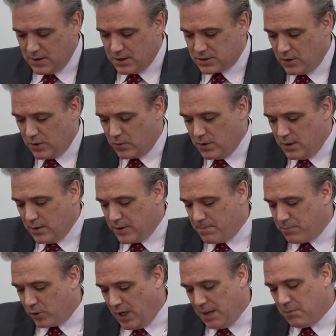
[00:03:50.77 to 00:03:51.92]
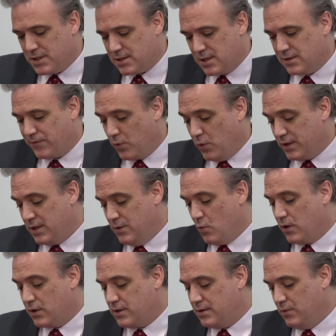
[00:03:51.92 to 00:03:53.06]
So the promise is for what can
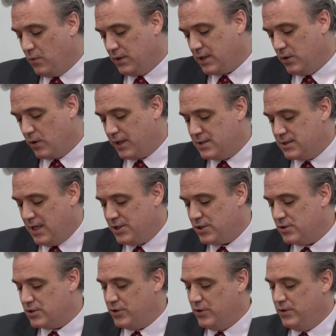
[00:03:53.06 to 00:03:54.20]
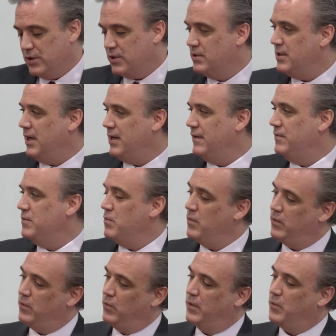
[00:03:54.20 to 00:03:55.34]
work, what can organizations do to kind of
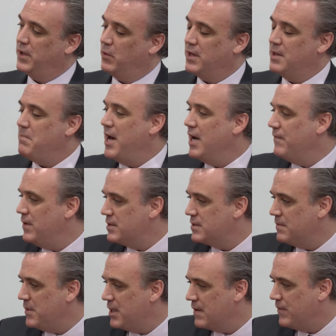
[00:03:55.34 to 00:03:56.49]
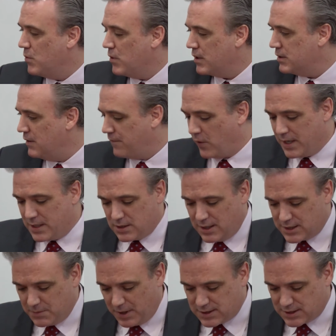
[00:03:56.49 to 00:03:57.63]
what, are the benefits of meaningful work? Now, Frank
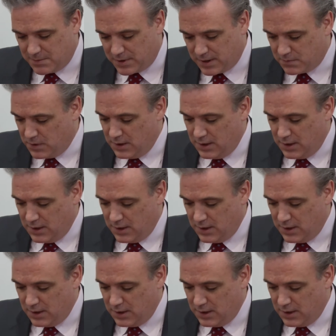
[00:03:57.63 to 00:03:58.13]
talked about some of them.